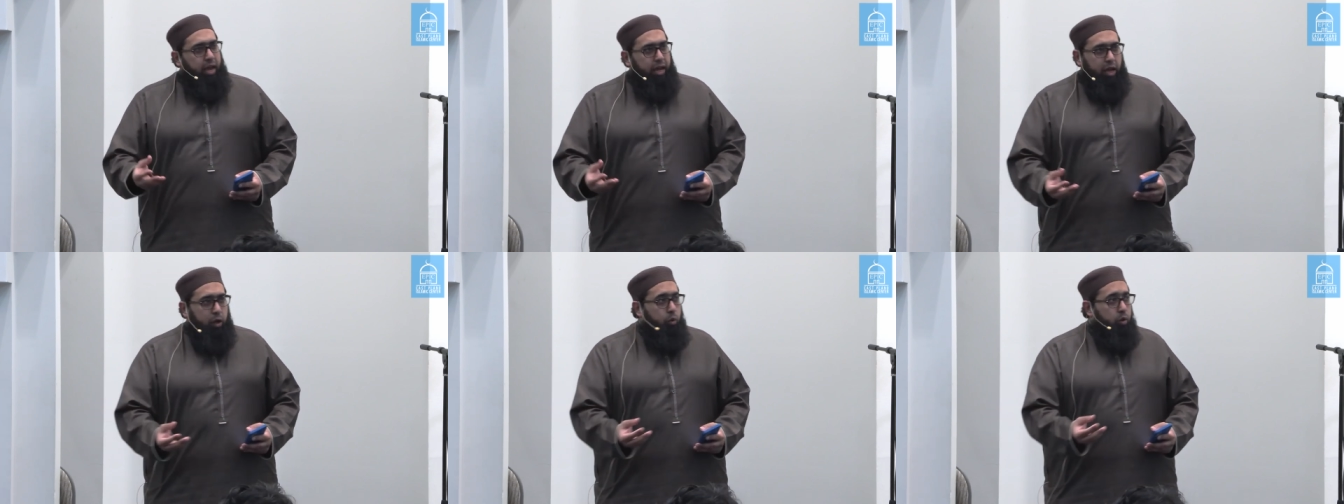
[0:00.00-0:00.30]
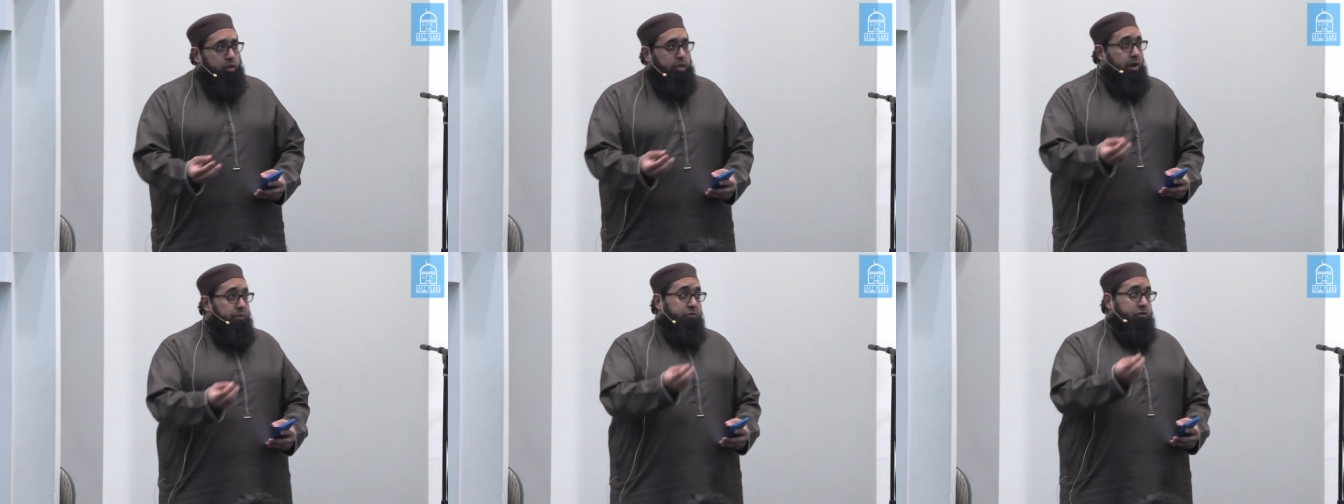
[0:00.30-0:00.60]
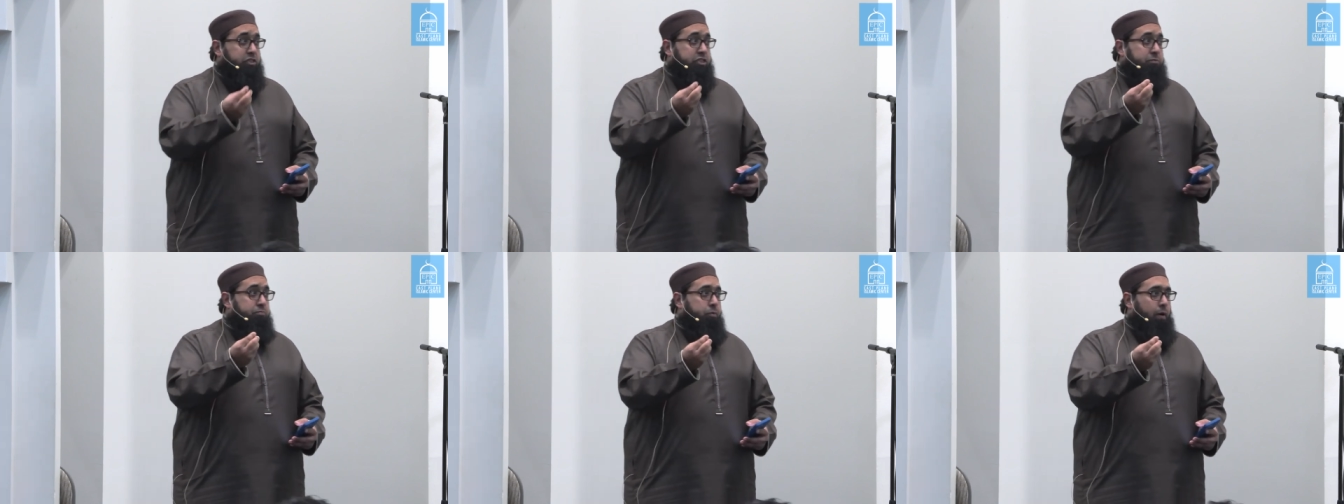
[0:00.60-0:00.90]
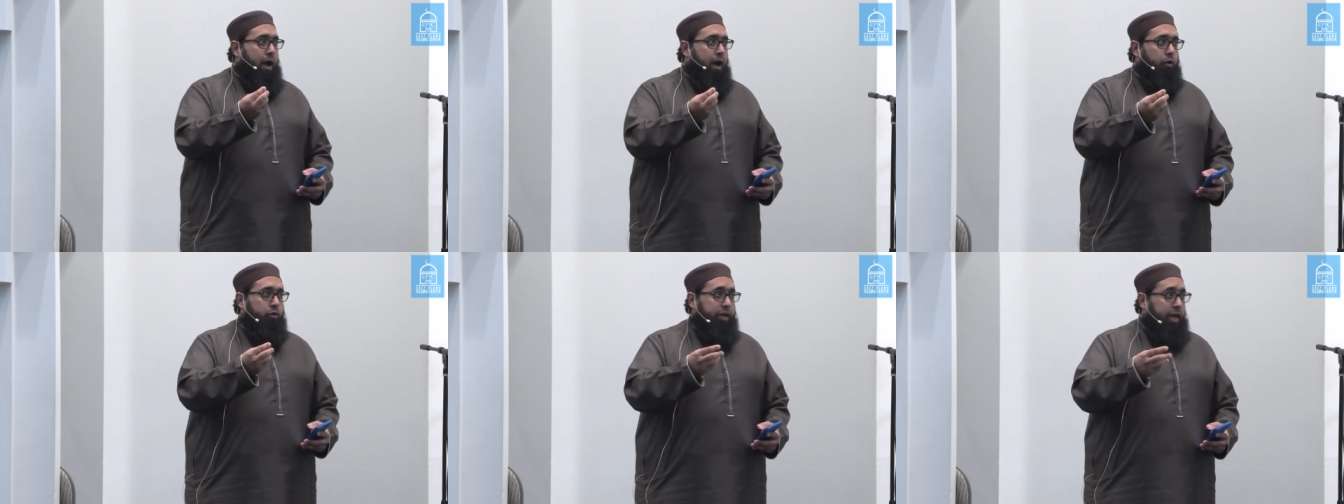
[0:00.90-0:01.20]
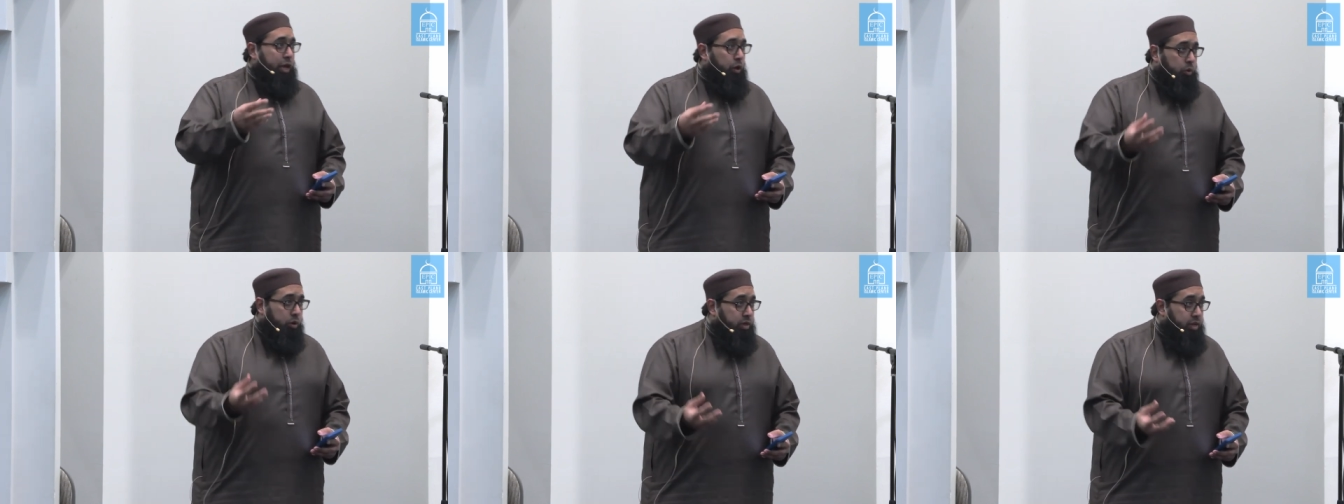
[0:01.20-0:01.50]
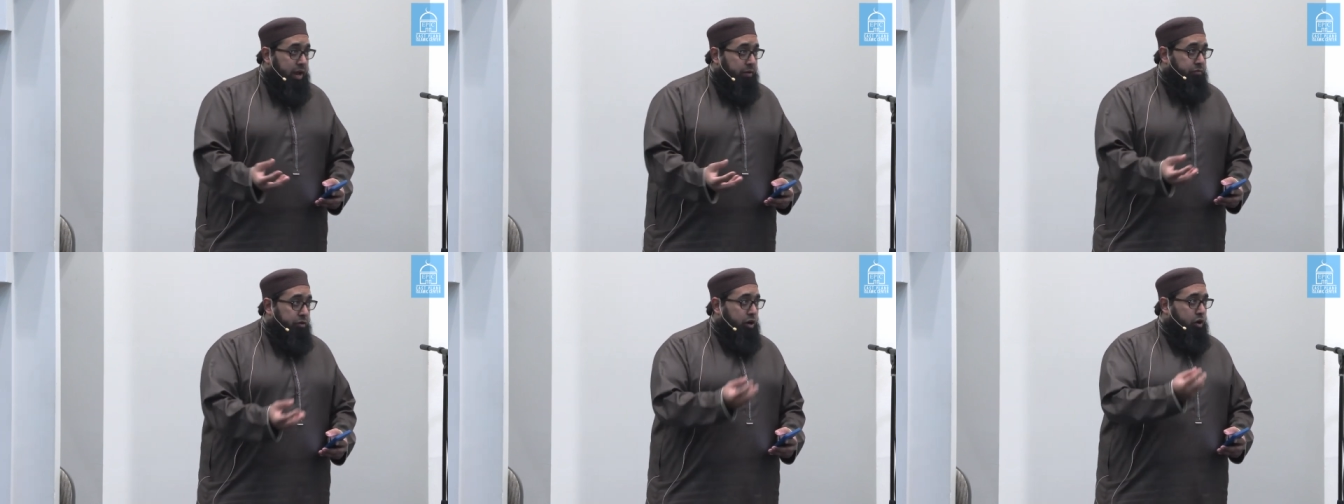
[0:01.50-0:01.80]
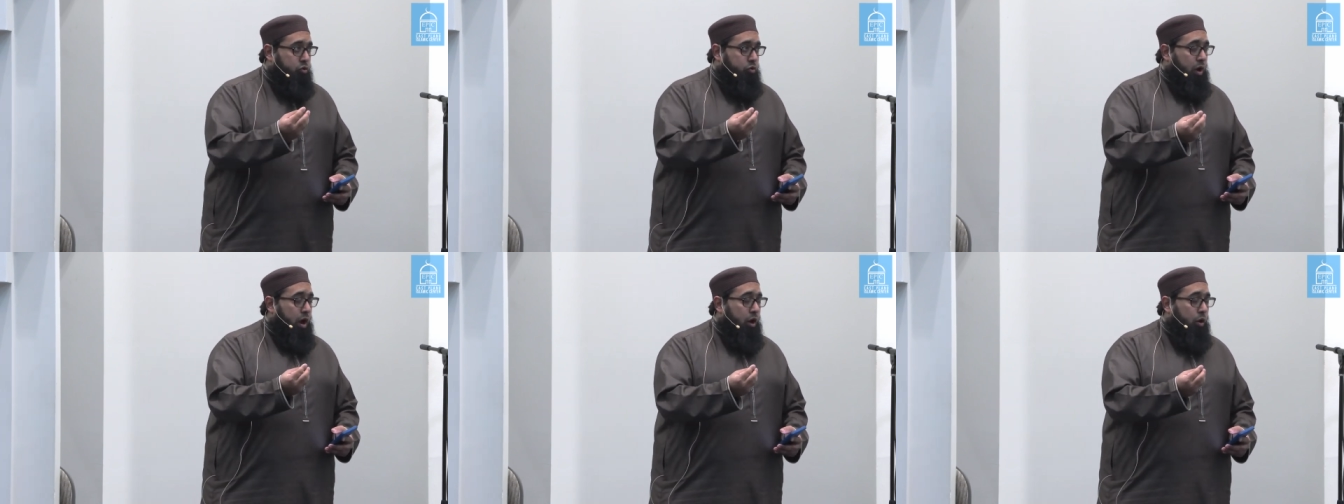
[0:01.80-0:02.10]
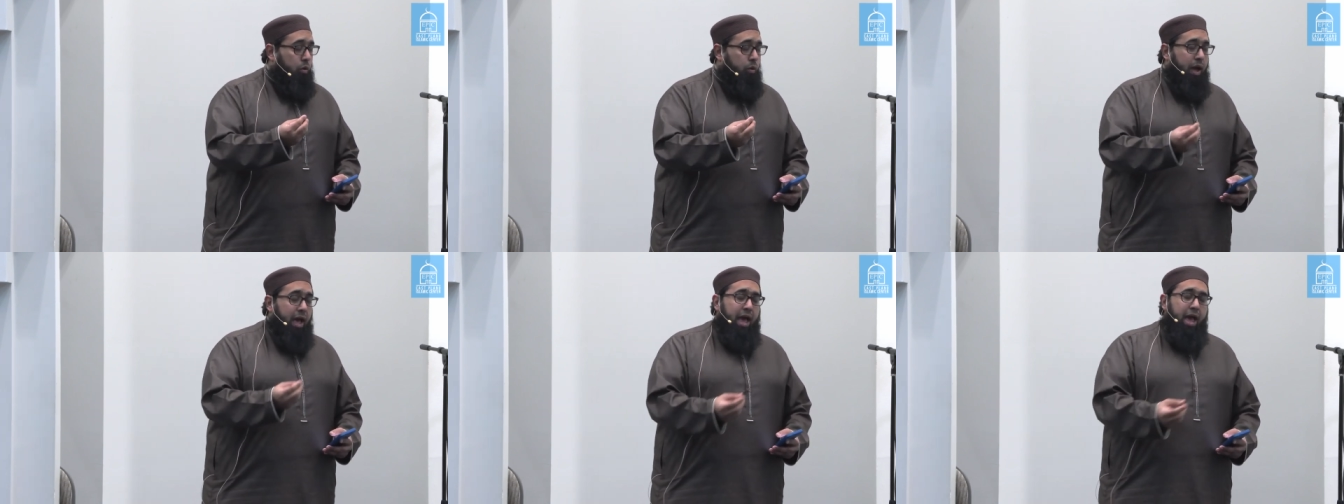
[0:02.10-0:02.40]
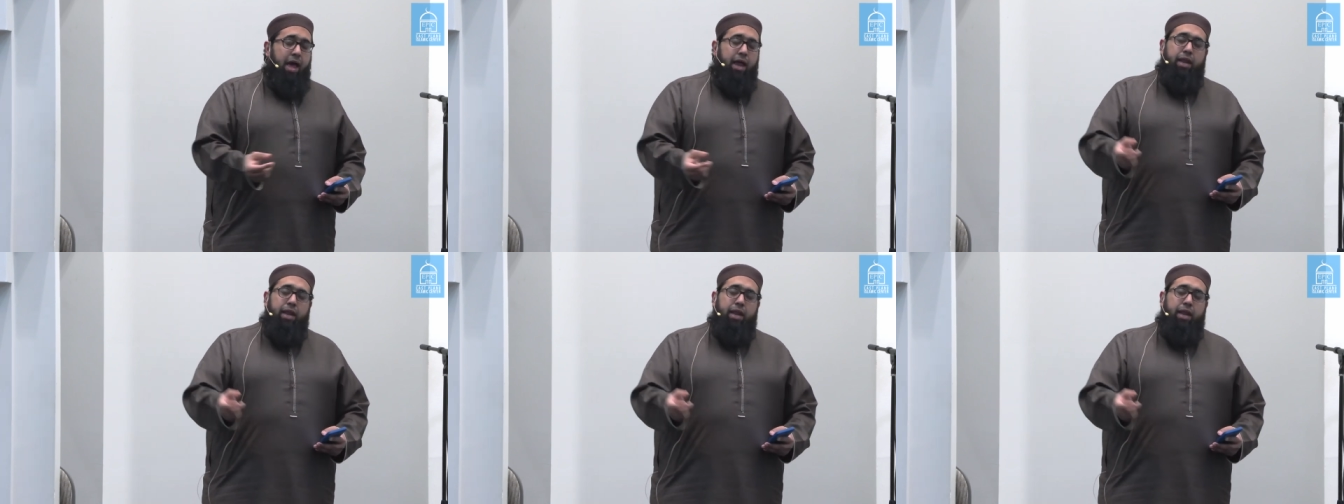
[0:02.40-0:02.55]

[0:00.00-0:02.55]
it will never sprout. It will never grow.